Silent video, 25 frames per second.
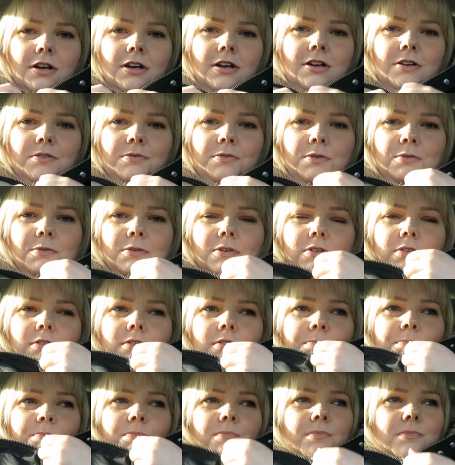Hi everyone.
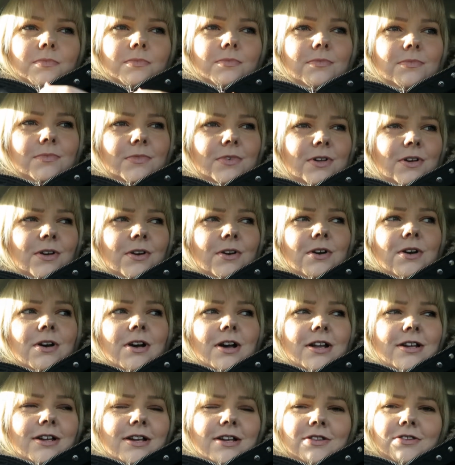
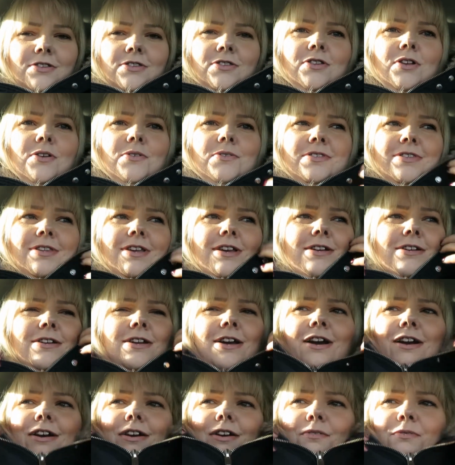I need to stop saying
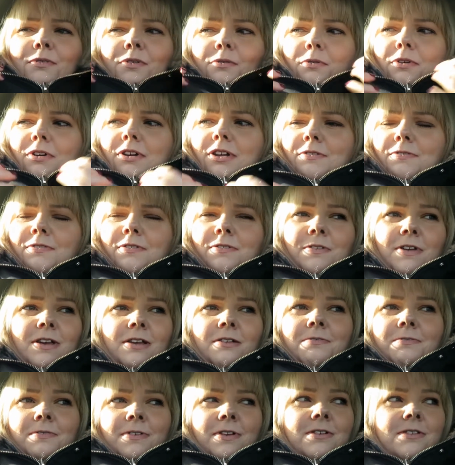hi everyone. It
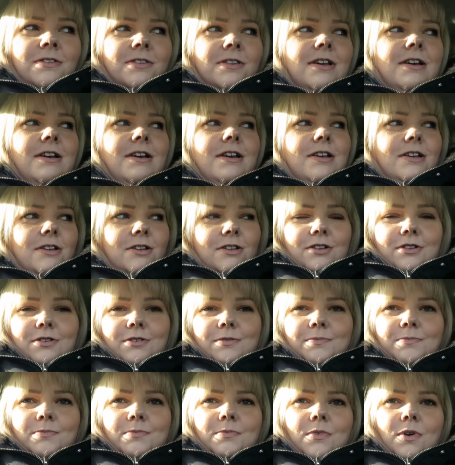feels like
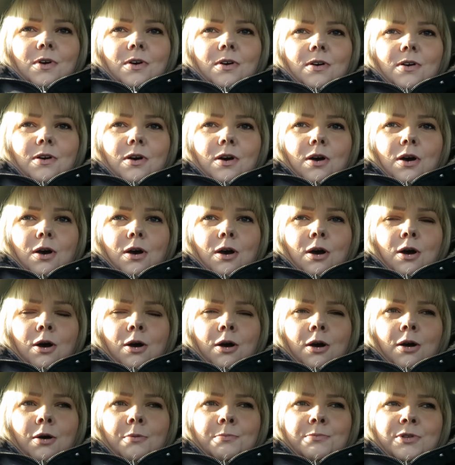
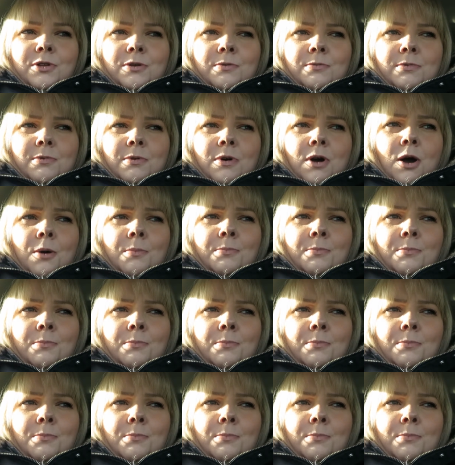ominous.